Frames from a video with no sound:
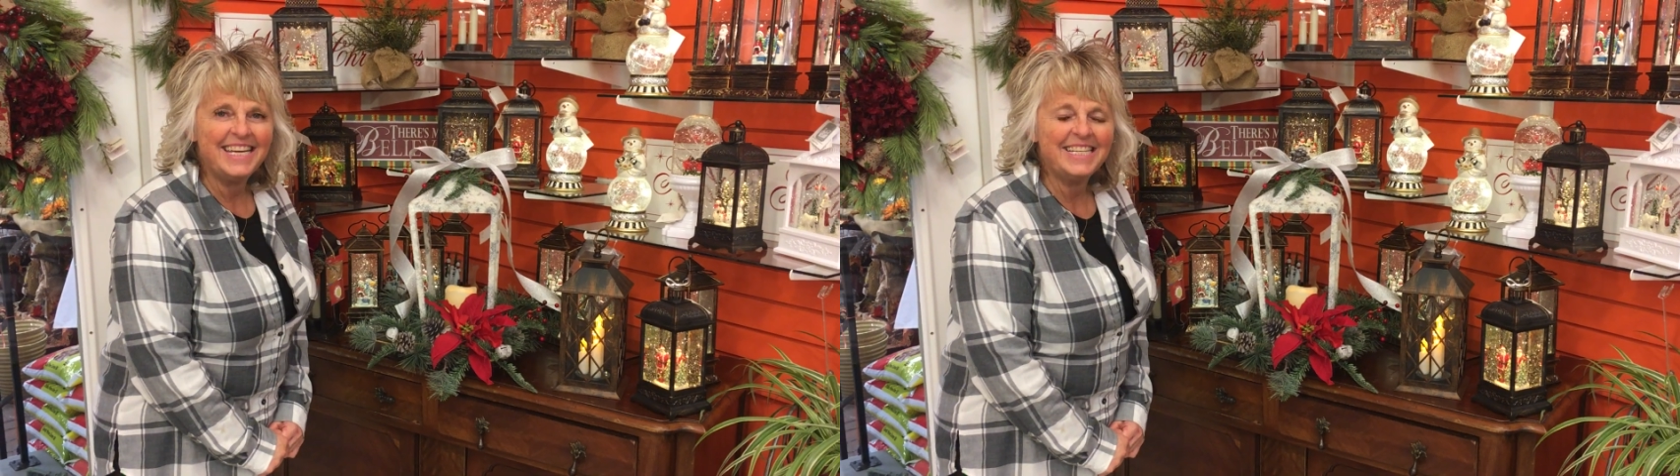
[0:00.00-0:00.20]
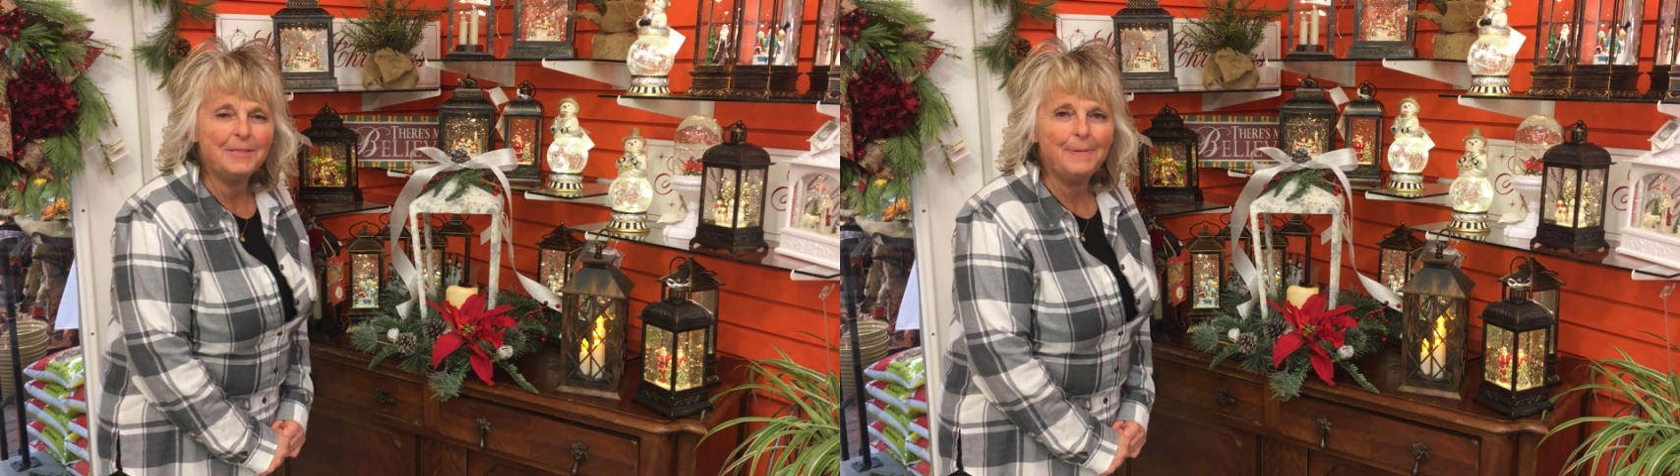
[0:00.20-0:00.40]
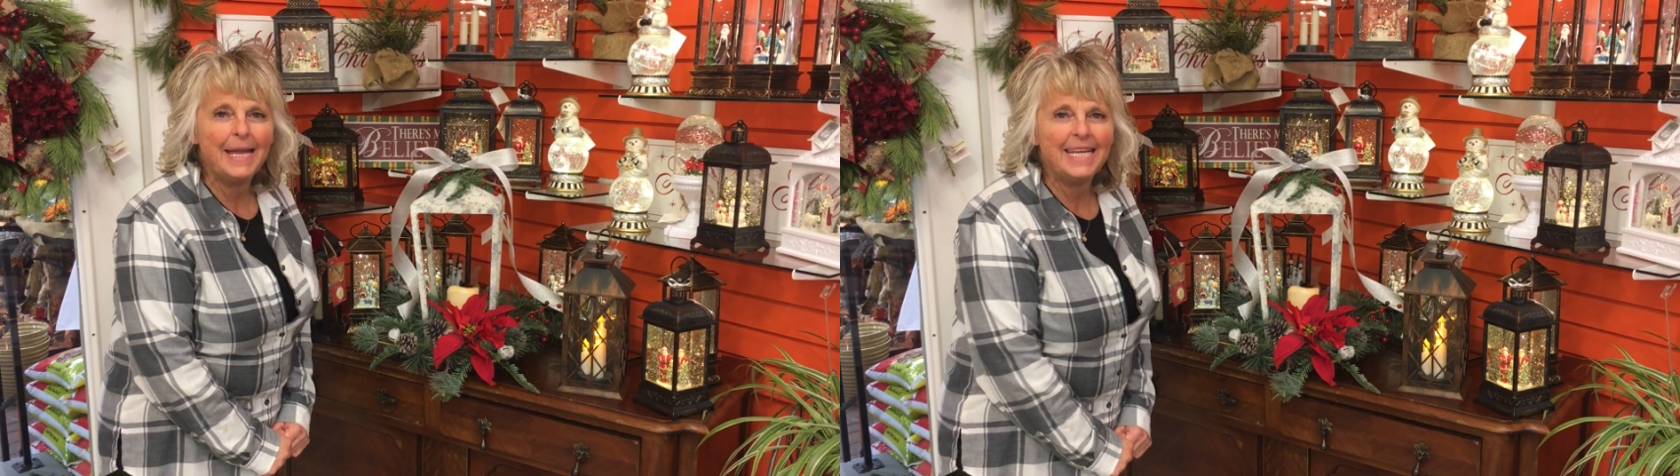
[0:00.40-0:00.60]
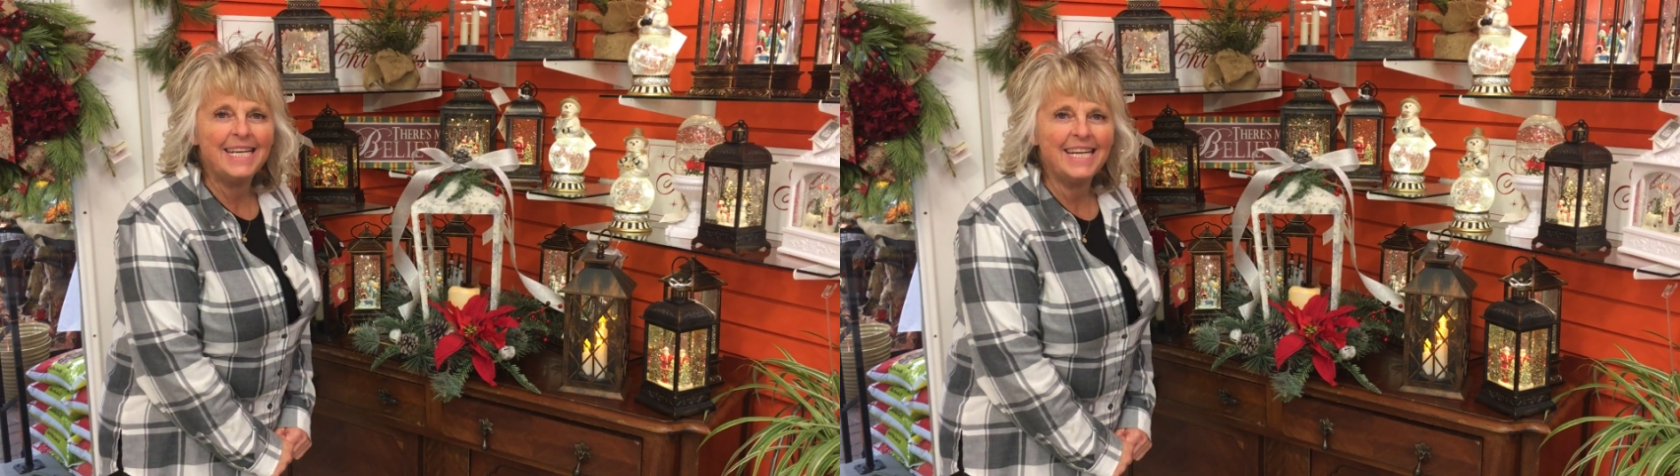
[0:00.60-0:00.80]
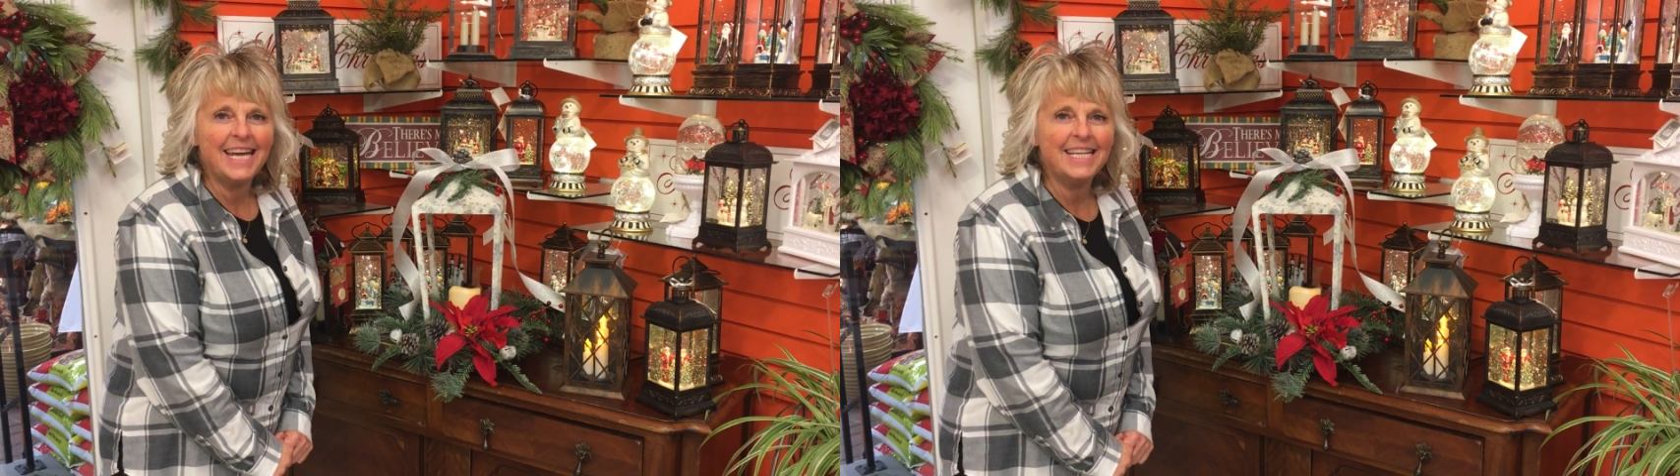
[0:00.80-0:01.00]
it's
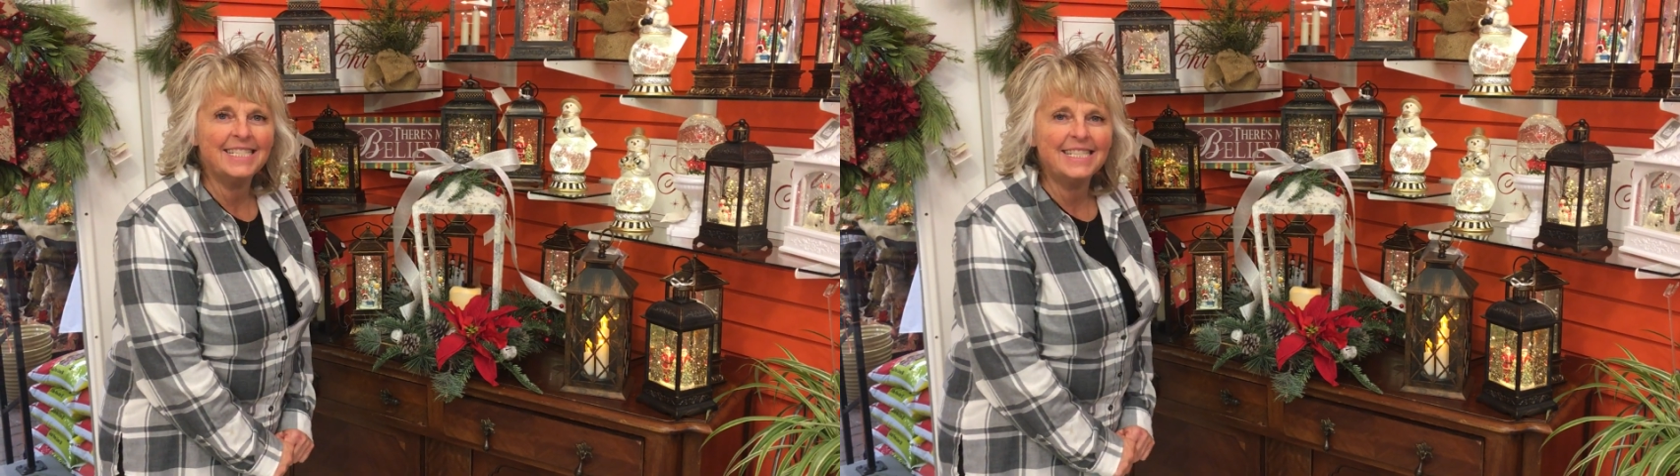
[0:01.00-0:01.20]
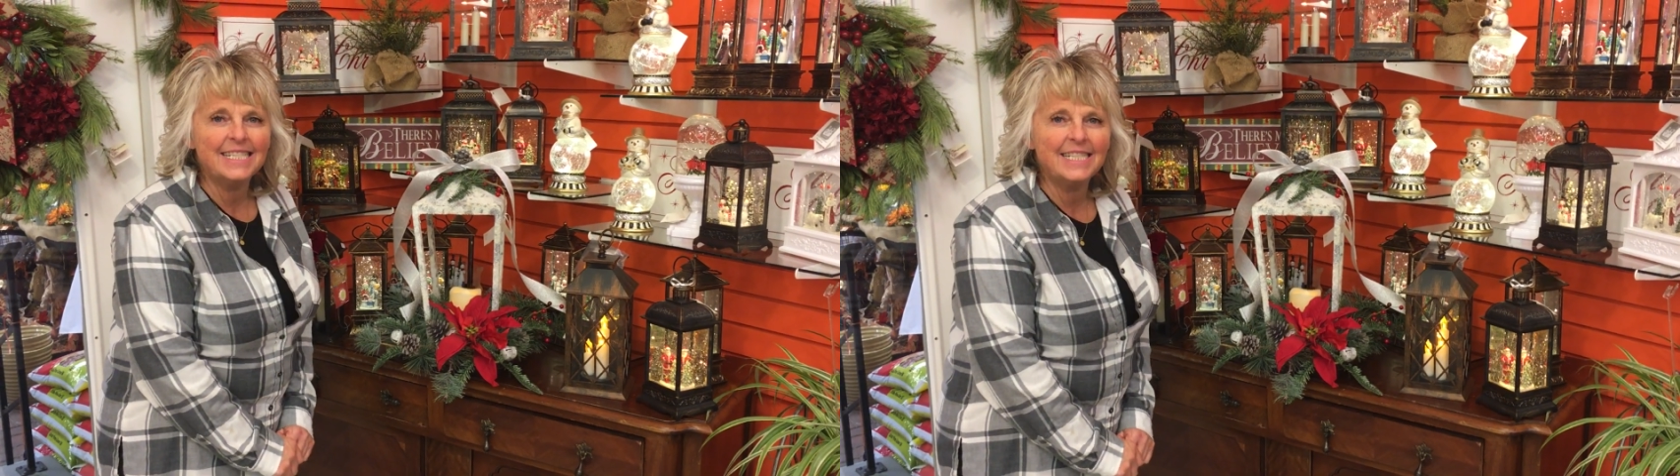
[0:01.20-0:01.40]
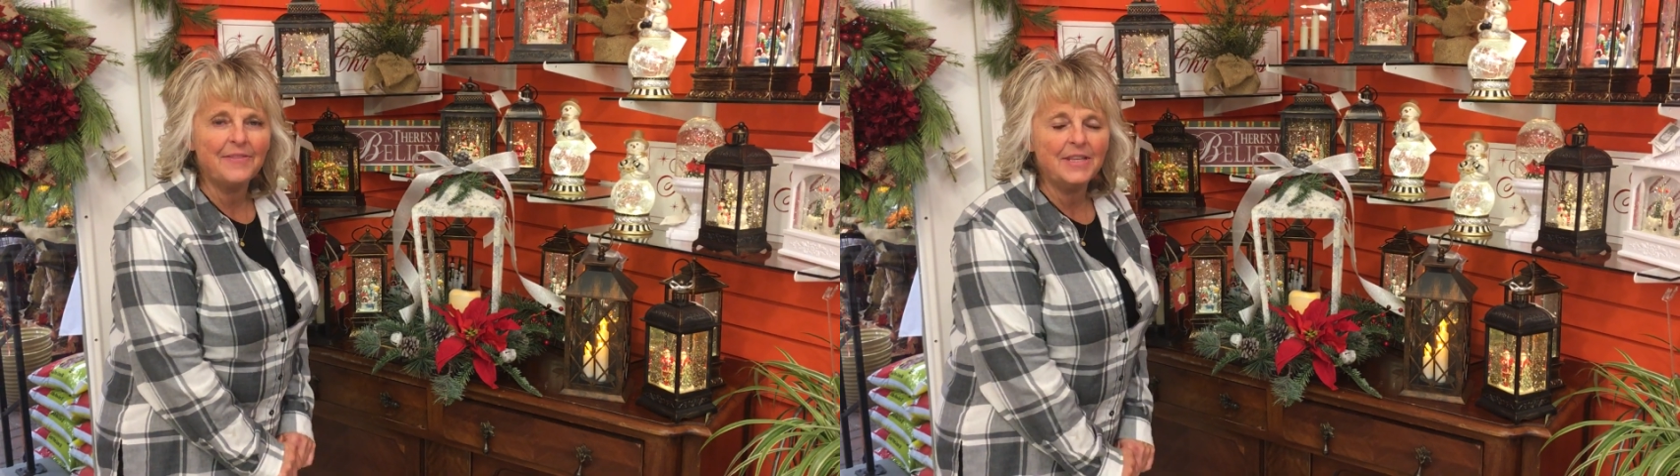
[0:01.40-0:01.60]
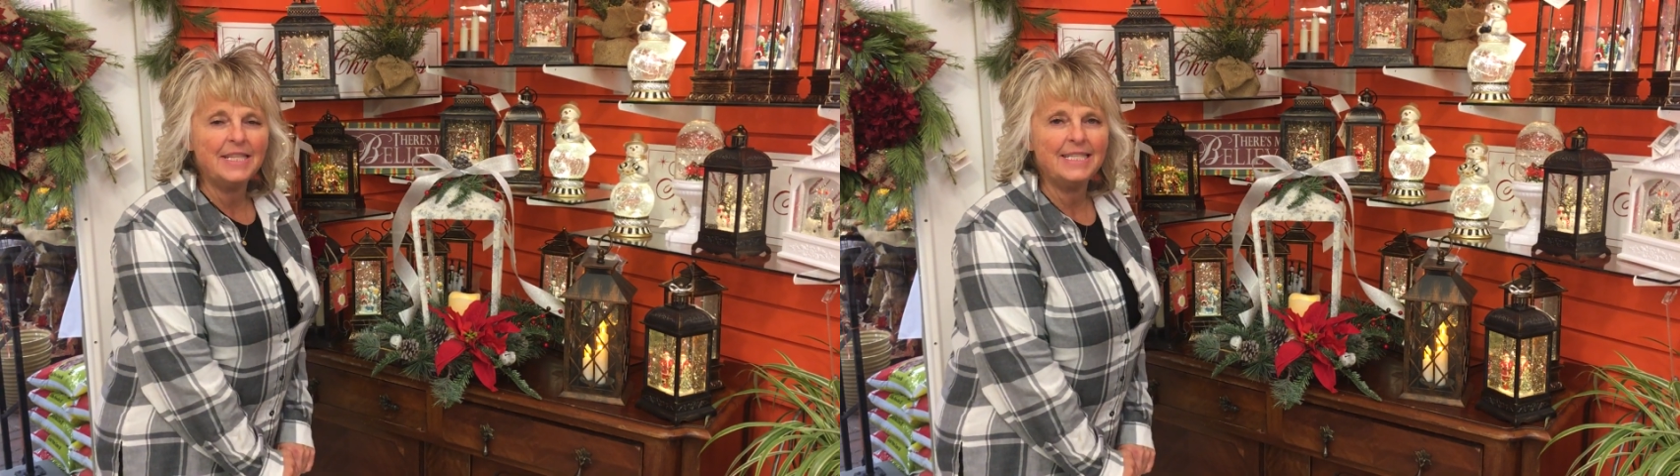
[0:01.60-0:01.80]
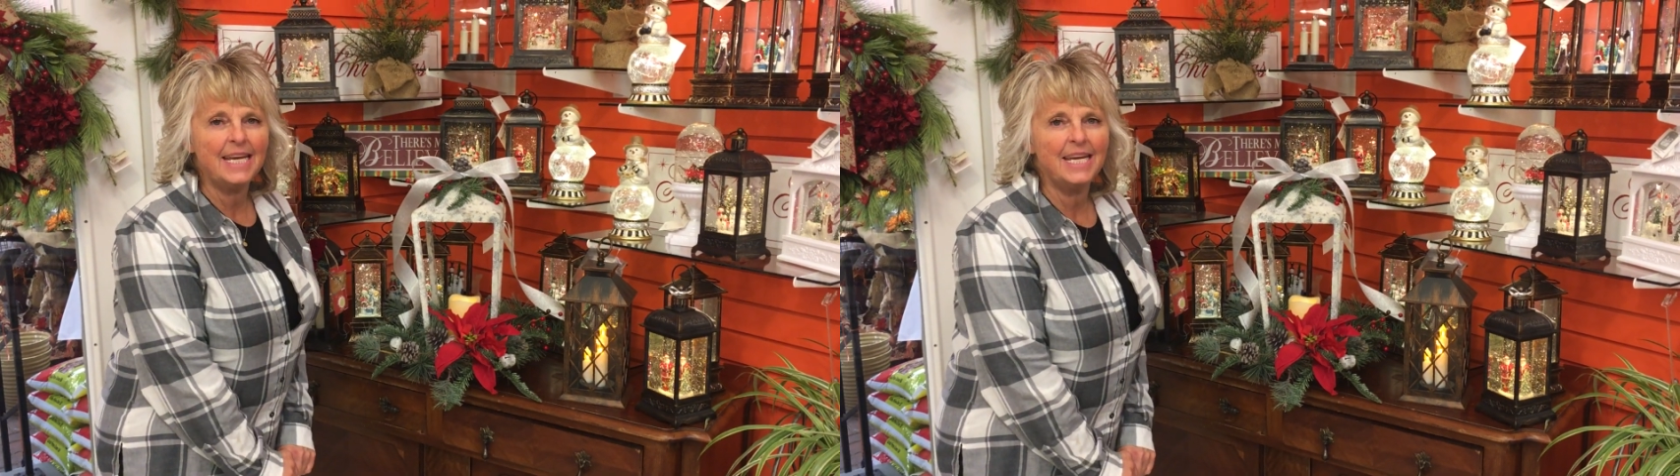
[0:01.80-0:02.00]
Penny, and it's the
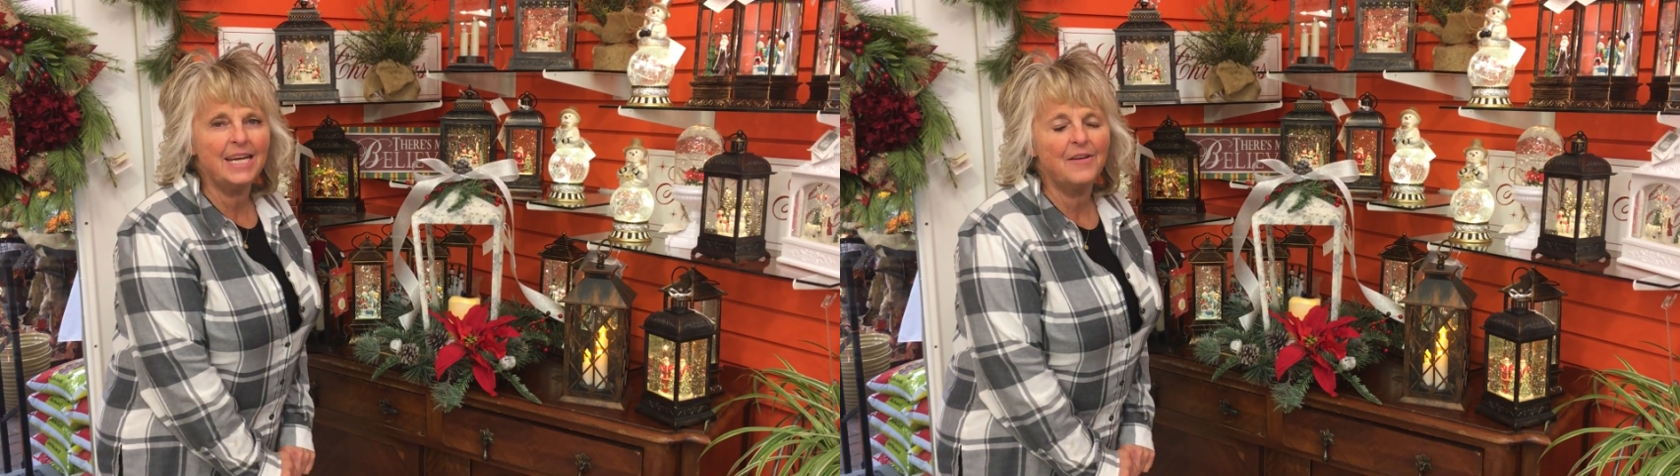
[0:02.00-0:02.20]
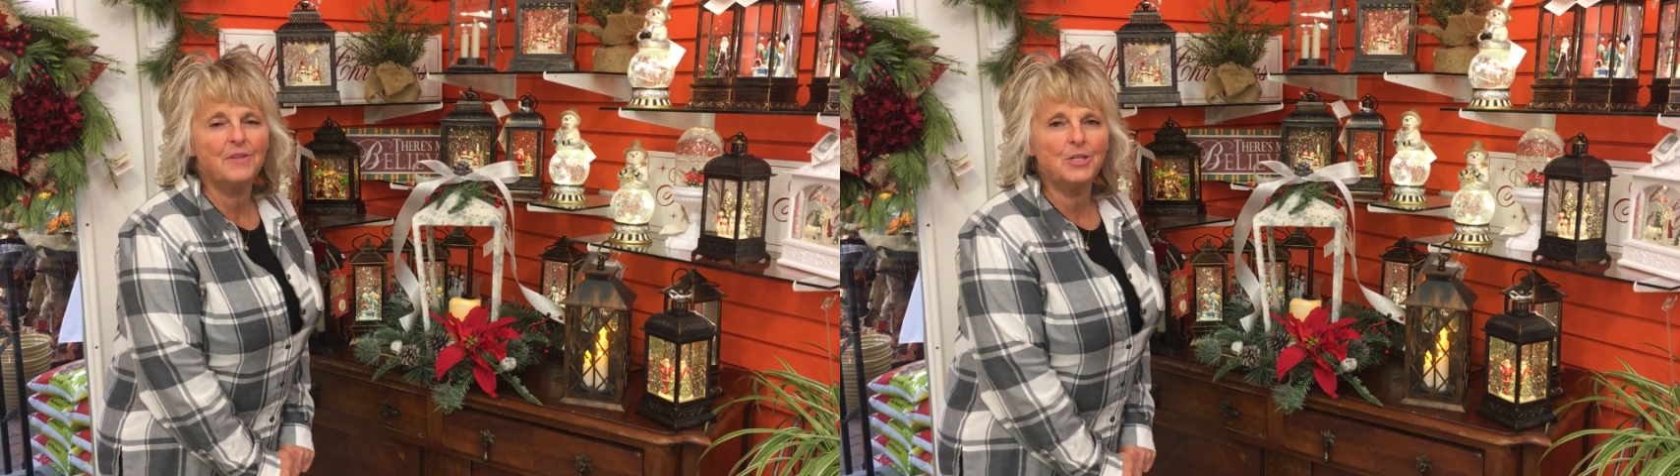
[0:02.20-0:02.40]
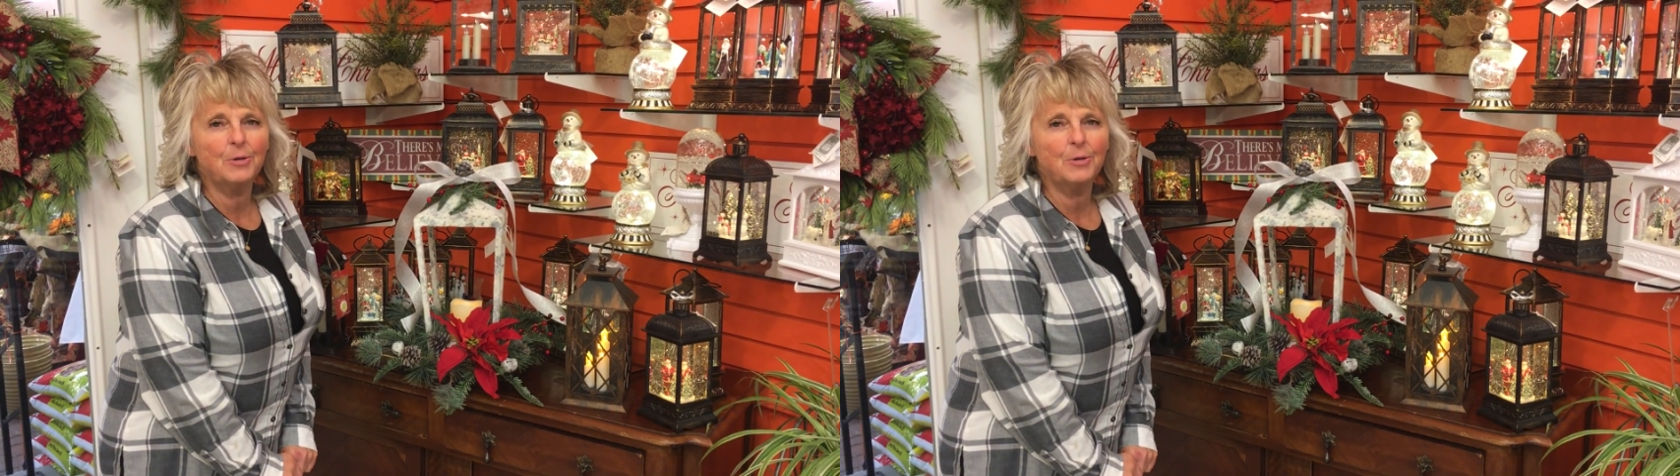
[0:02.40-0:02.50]
seventh day of the